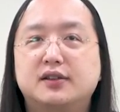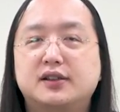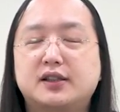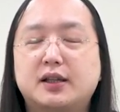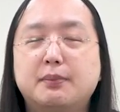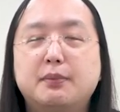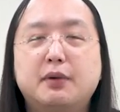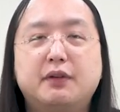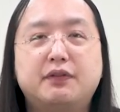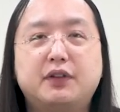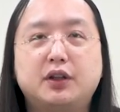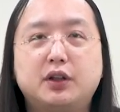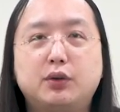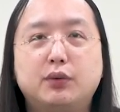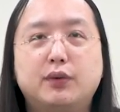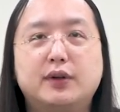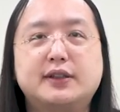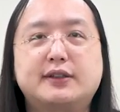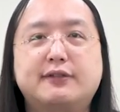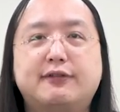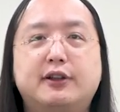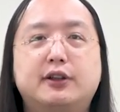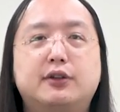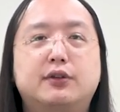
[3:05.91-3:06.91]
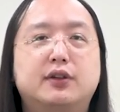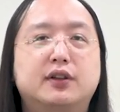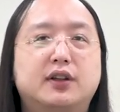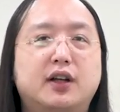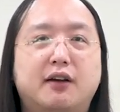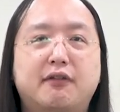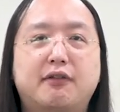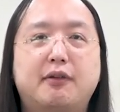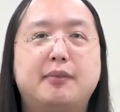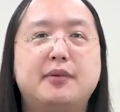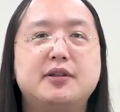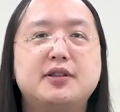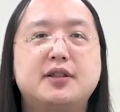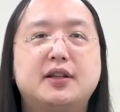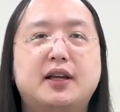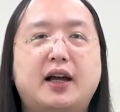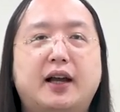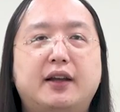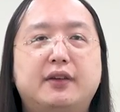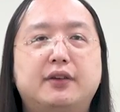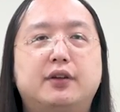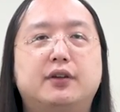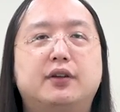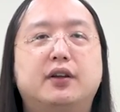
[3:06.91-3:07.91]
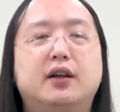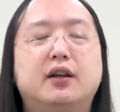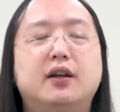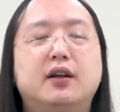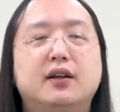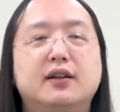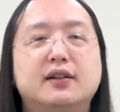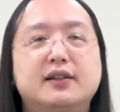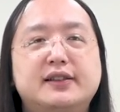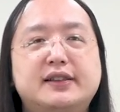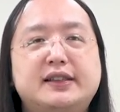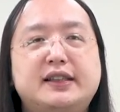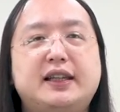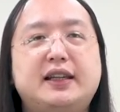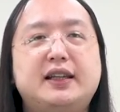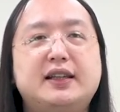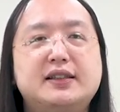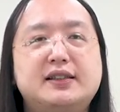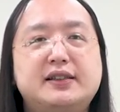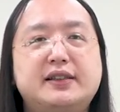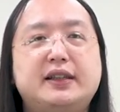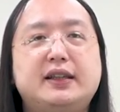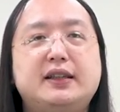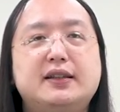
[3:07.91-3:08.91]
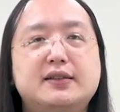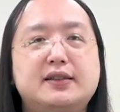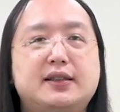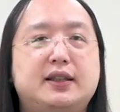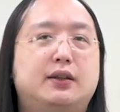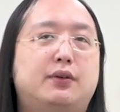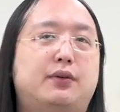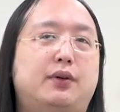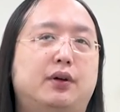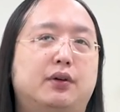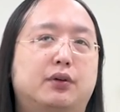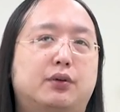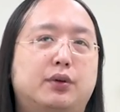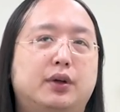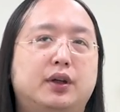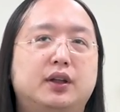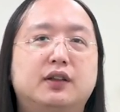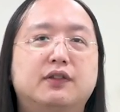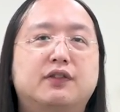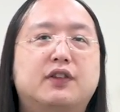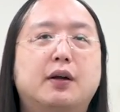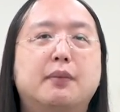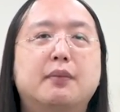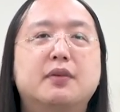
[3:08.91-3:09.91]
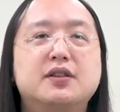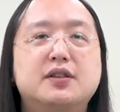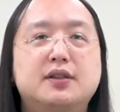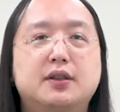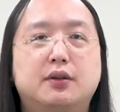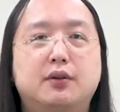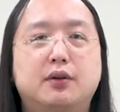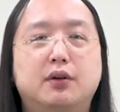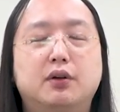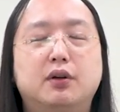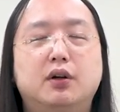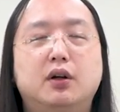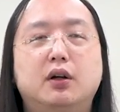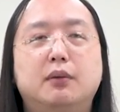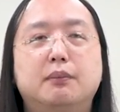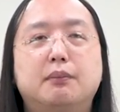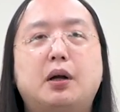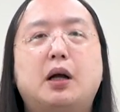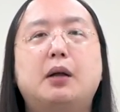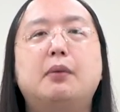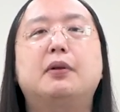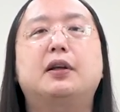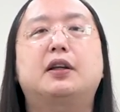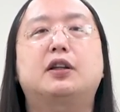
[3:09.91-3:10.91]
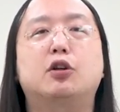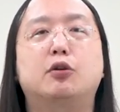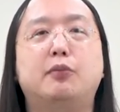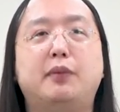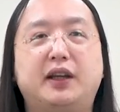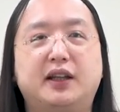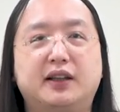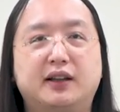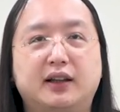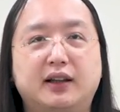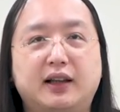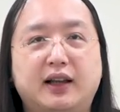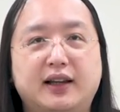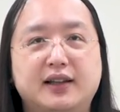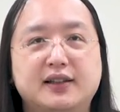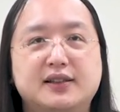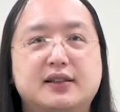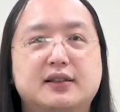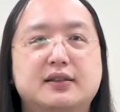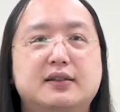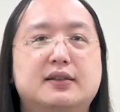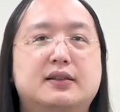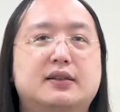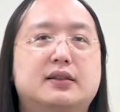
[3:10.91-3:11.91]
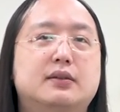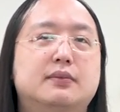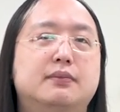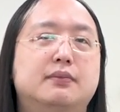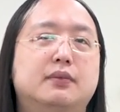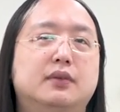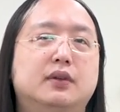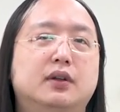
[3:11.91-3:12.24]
some of the US federal government under the CC0, Creative Commons 0, public domain license.